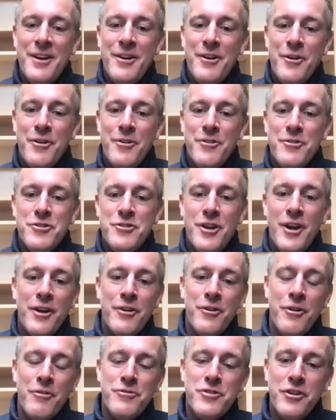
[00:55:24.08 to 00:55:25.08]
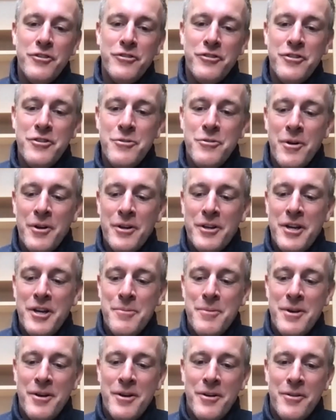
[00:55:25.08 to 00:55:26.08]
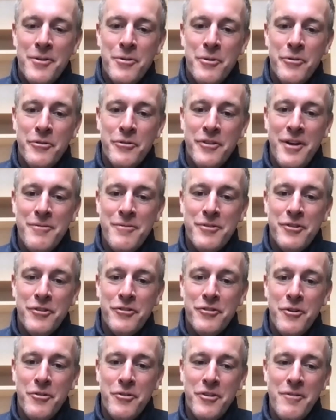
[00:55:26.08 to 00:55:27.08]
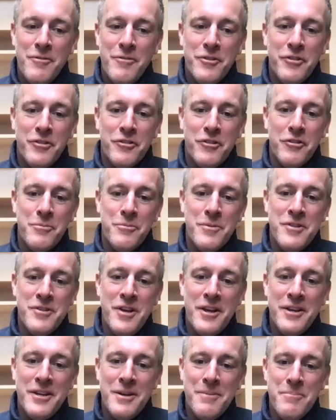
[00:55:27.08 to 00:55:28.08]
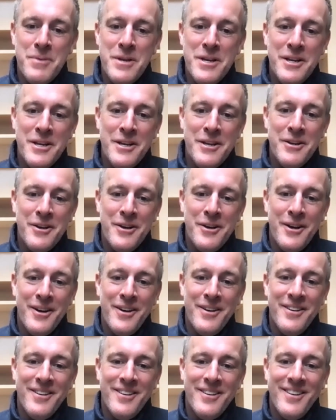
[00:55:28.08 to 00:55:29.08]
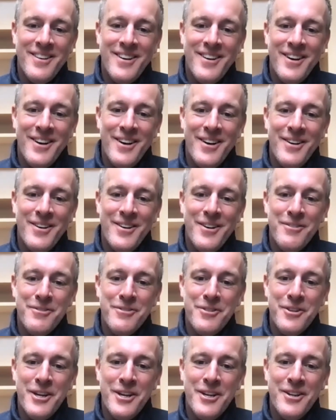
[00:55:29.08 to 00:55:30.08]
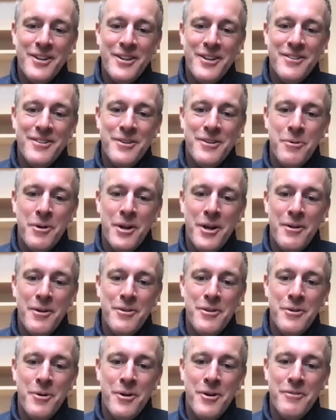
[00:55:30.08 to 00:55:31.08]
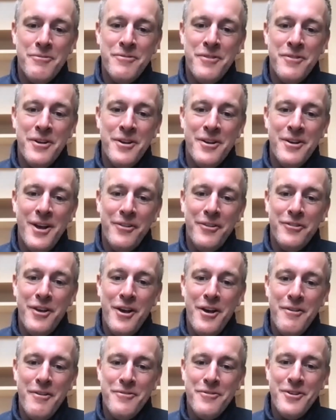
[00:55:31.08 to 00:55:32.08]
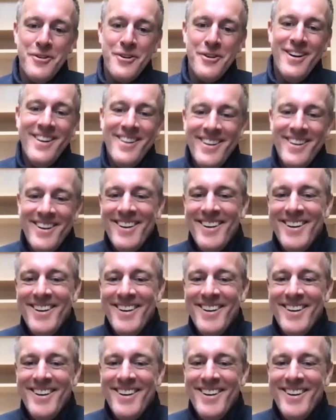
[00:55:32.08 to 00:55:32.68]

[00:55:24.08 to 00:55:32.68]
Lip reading: I don't know if Jason, you want to come in on the whole San Francisco. San Francisco's been taking a beating of late, and you want to defend SF, or?